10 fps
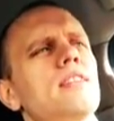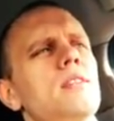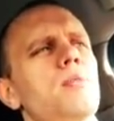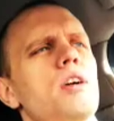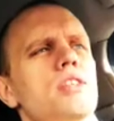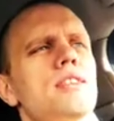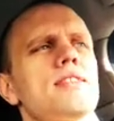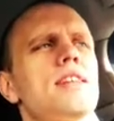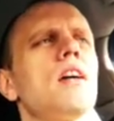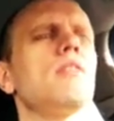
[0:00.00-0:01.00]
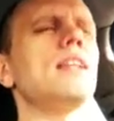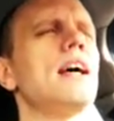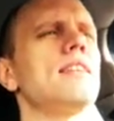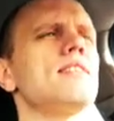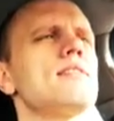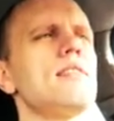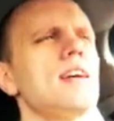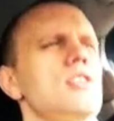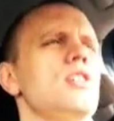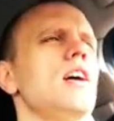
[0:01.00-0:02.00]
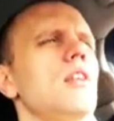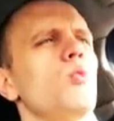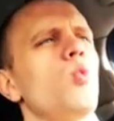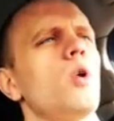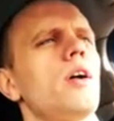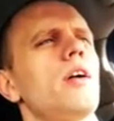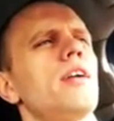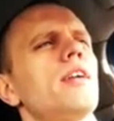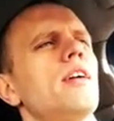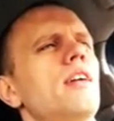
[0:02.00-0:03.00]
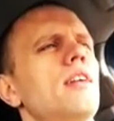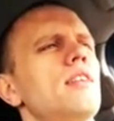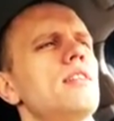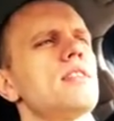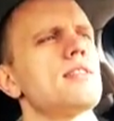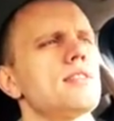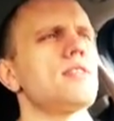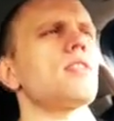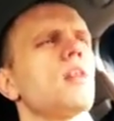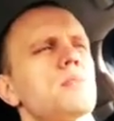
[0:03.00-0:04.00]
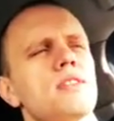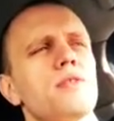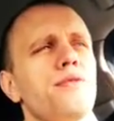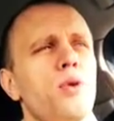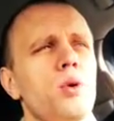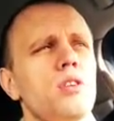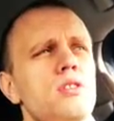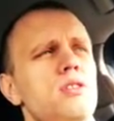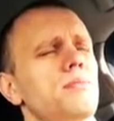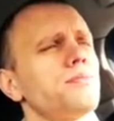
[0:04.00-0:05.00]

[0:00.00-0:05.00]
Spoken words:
the project is not really at the stage yet where this comes into focus.